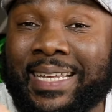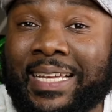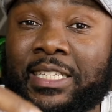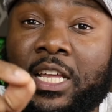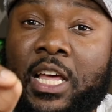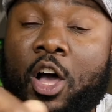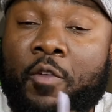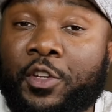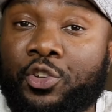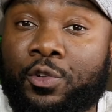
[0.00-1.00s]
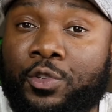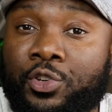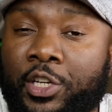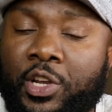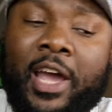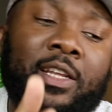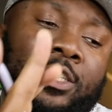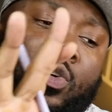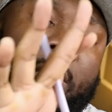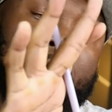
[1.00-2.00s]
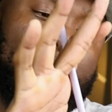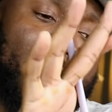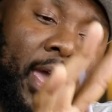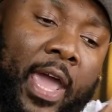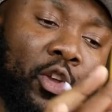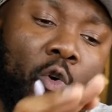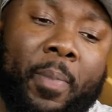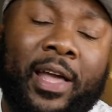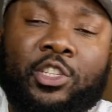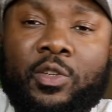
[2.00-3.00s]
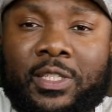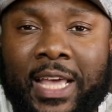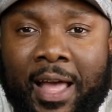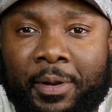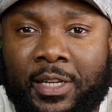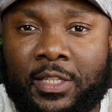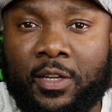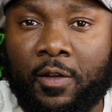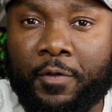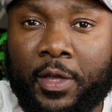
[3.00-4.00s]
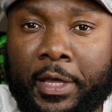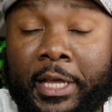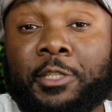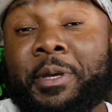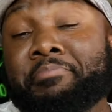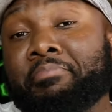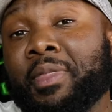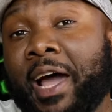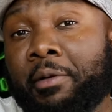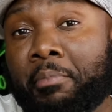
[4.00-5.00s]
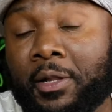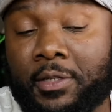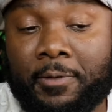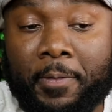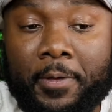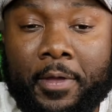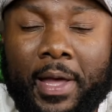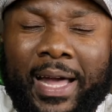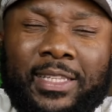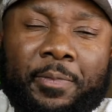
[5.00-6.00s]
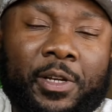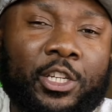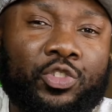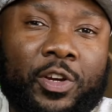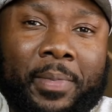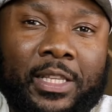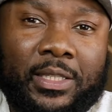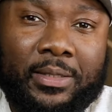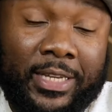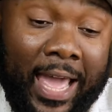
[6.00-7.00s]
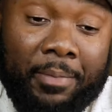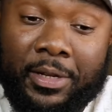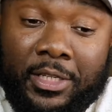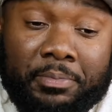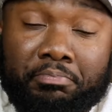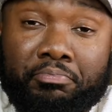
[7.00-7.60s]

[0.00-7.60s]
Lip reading: gigs of internal storage. All right, let's go ahead and go back to the tablet itself. It's been 9 months. I typically treat my tablets